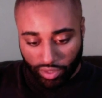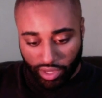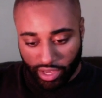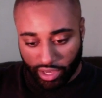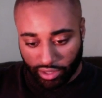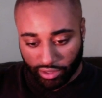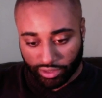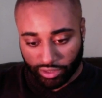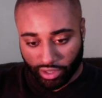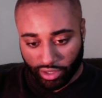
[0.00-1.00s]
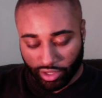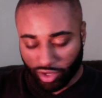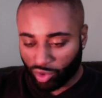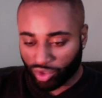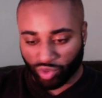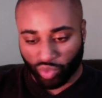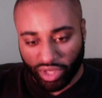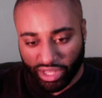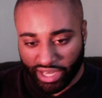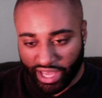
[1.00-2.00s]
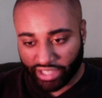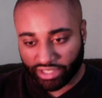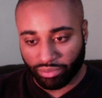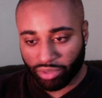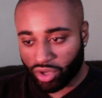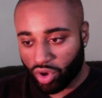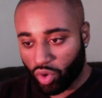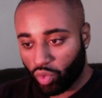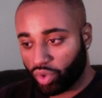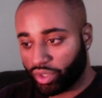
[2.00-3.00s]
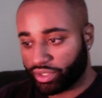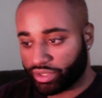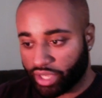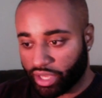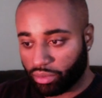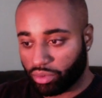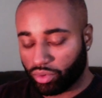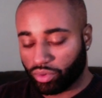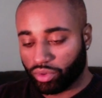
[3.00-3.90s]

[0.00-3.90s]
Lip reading: And this it was really nice, big old wooden table,